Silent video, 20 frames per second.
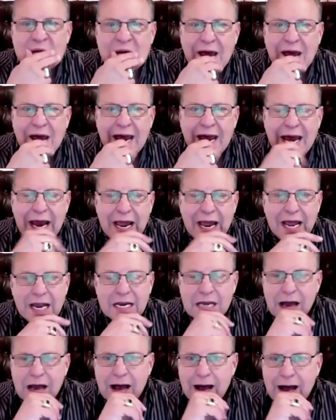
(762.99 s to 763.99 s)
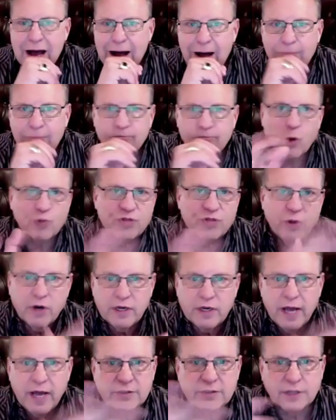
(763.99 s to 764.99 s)
And, or 30
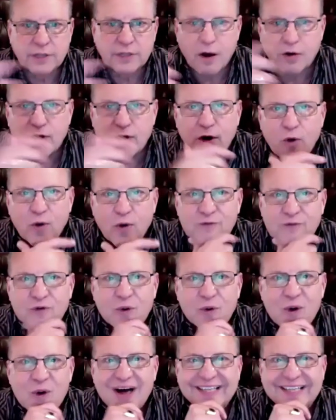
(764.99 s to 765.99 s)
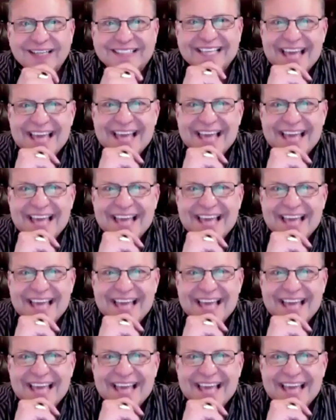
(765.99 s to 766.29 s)
days ago, you know, whatever it was.